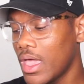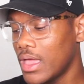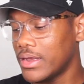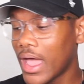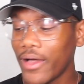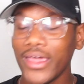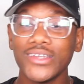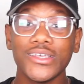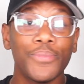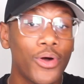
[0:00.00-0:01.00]
Now, it
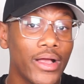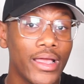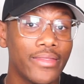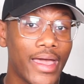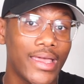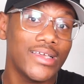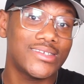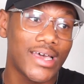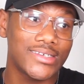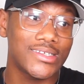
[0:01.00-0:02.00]
is important that he
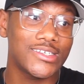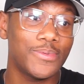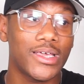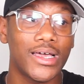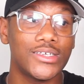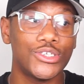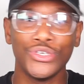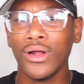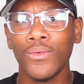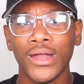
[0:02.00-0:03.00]
says this because you
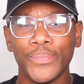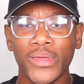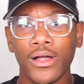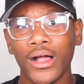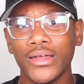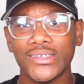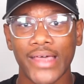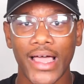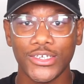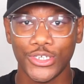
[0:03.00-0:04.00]
don't want a PR
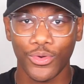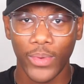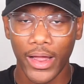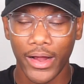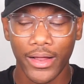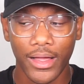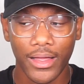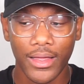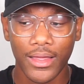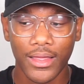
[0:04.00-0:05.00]
disaster where
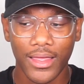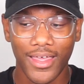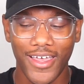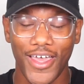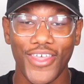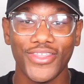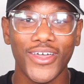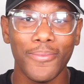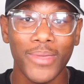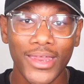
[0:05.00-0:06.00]

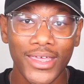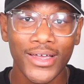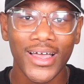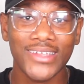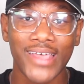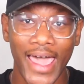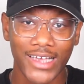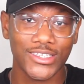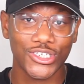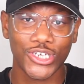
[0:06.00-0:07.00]
the media
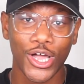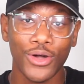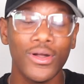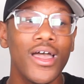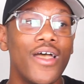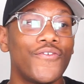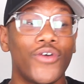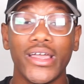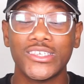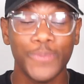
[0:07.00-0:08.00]
attacks the show for
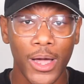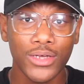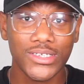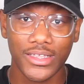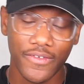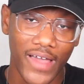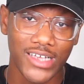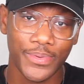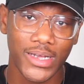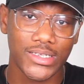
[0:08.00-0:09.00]
exposing the
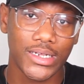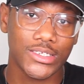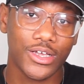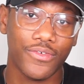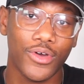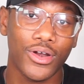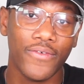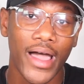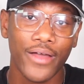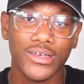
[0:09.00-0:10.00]
vice president to
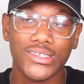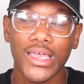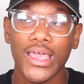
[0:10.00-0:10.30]
coronavirus.